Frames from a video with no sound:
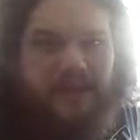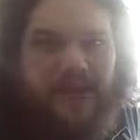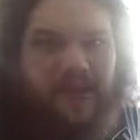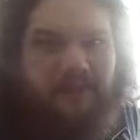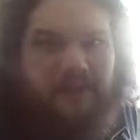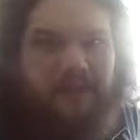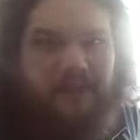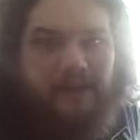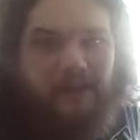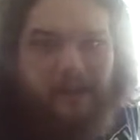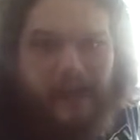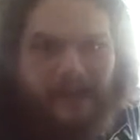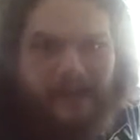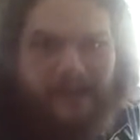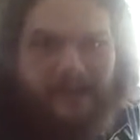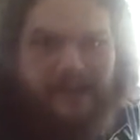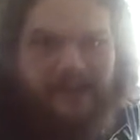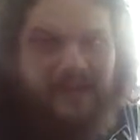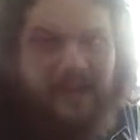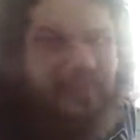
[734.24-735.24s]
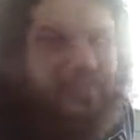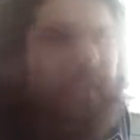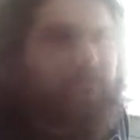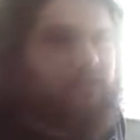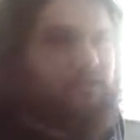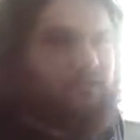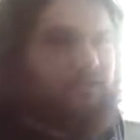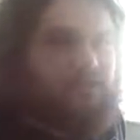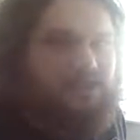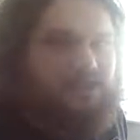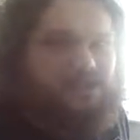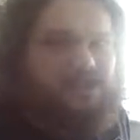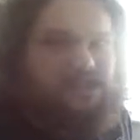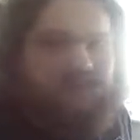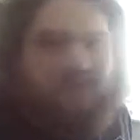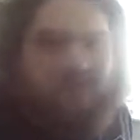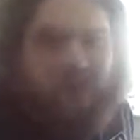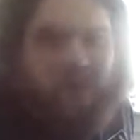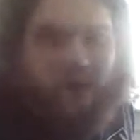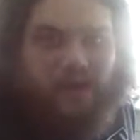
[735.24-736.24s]
have any weapons yet because we
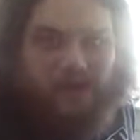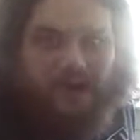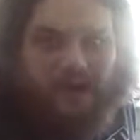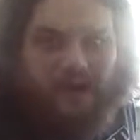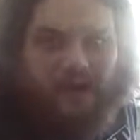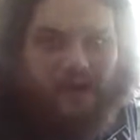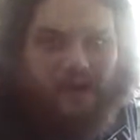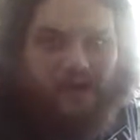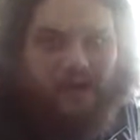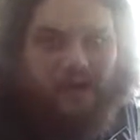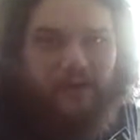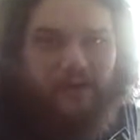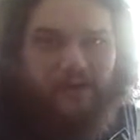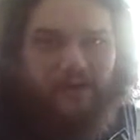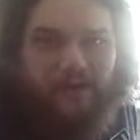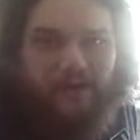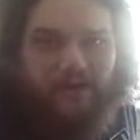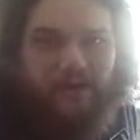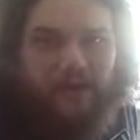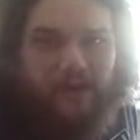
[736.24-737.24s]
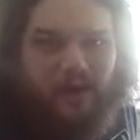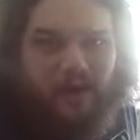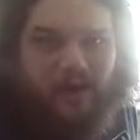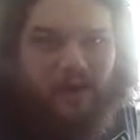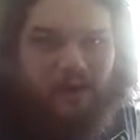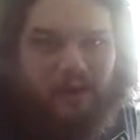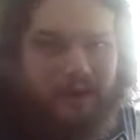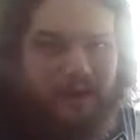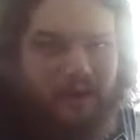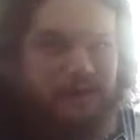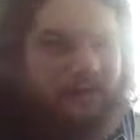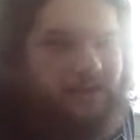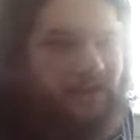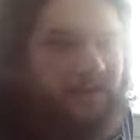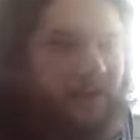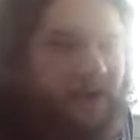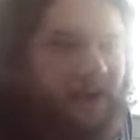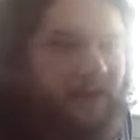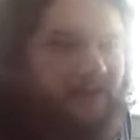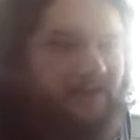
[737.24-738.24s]
just started our career
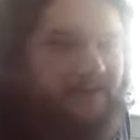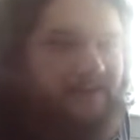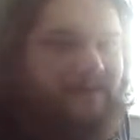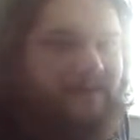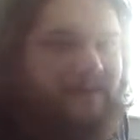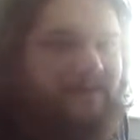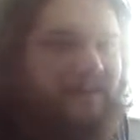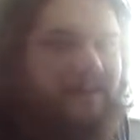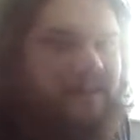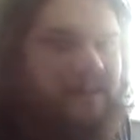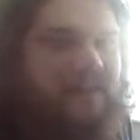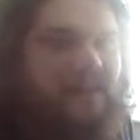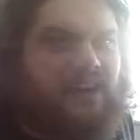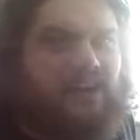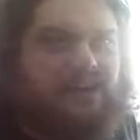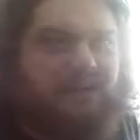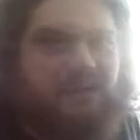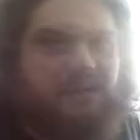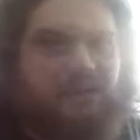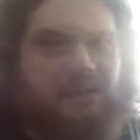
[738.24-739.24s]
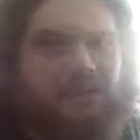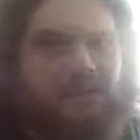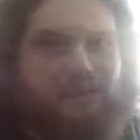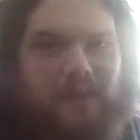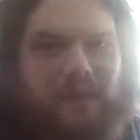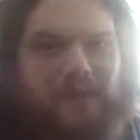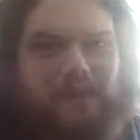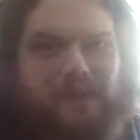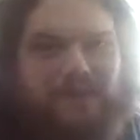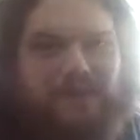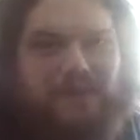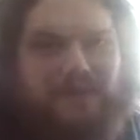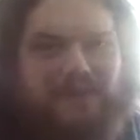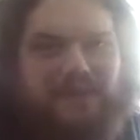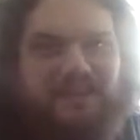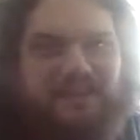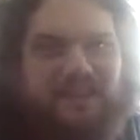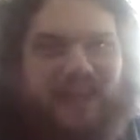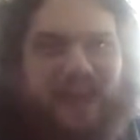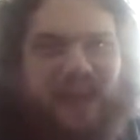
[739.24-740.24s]
as pirates. So it was pretty much
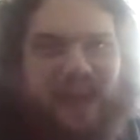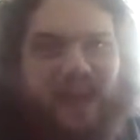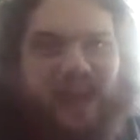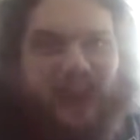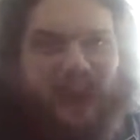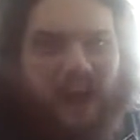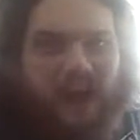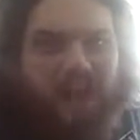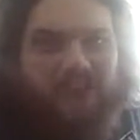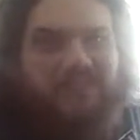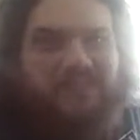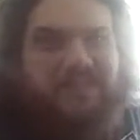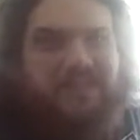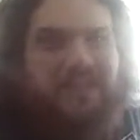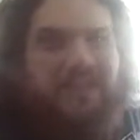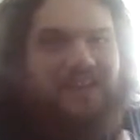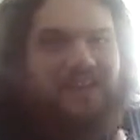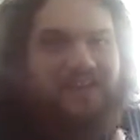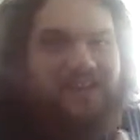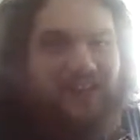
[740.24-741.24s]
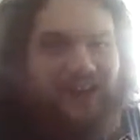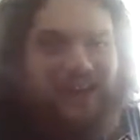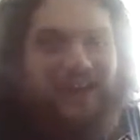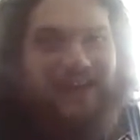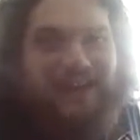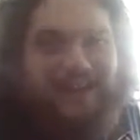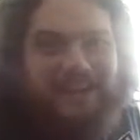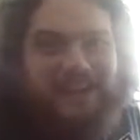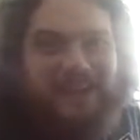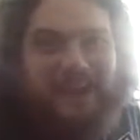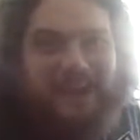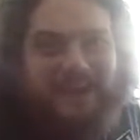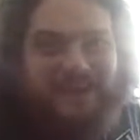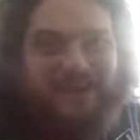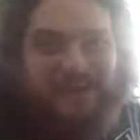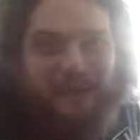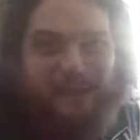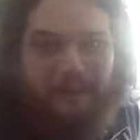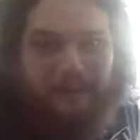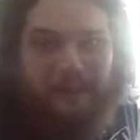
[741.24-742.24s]
just us trying to
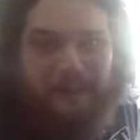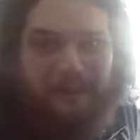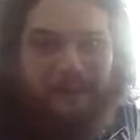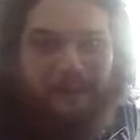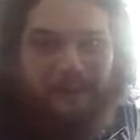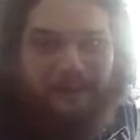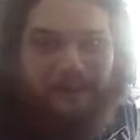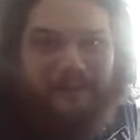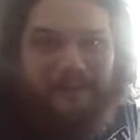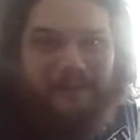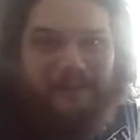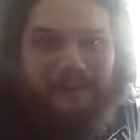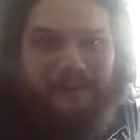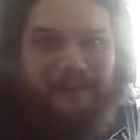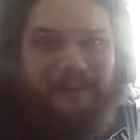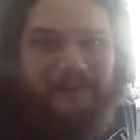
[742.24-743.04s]
catch up with them.